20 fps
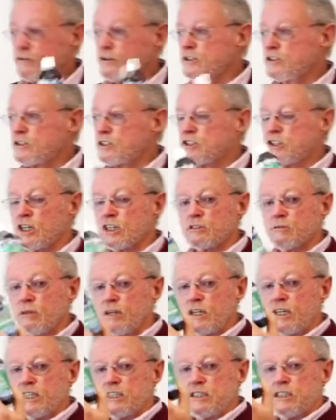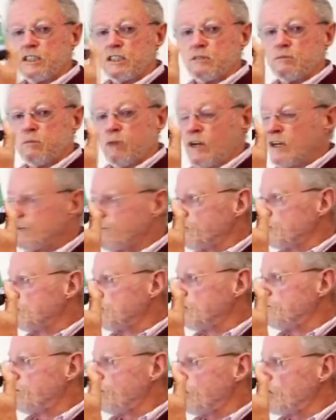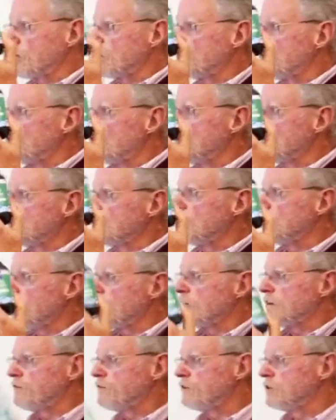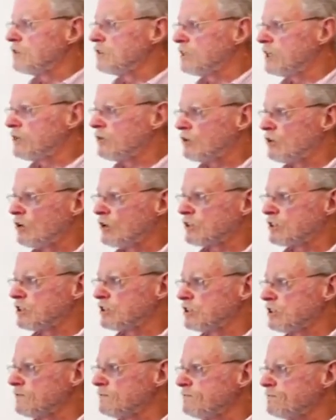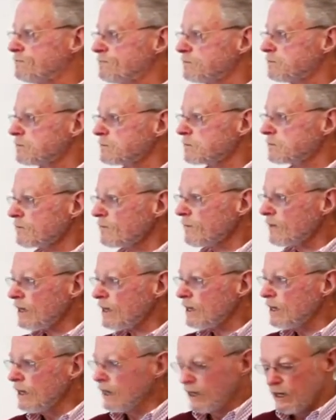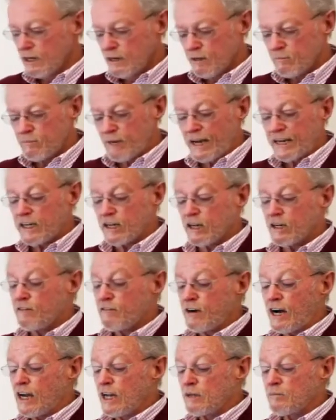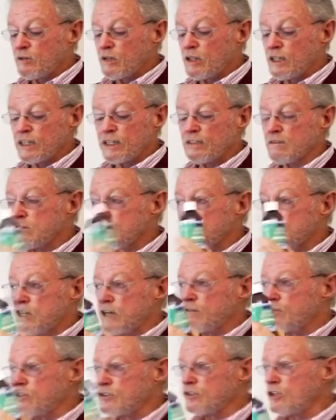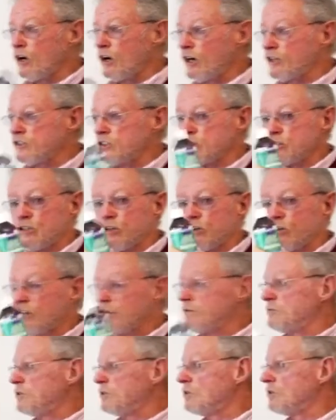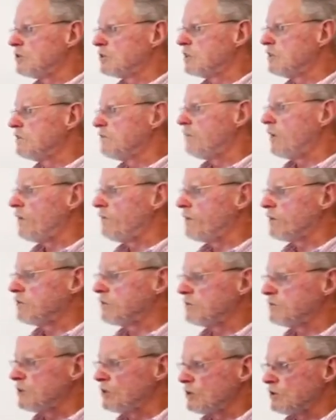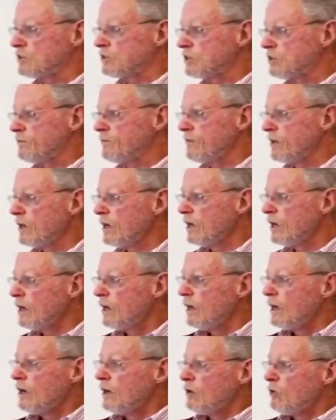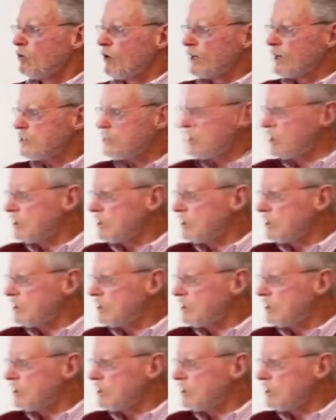Foods has just released this wonderful new product called Wonder Foods Liquid Oxygen, making it available in several sizes, 200 mils and 500 mils. What is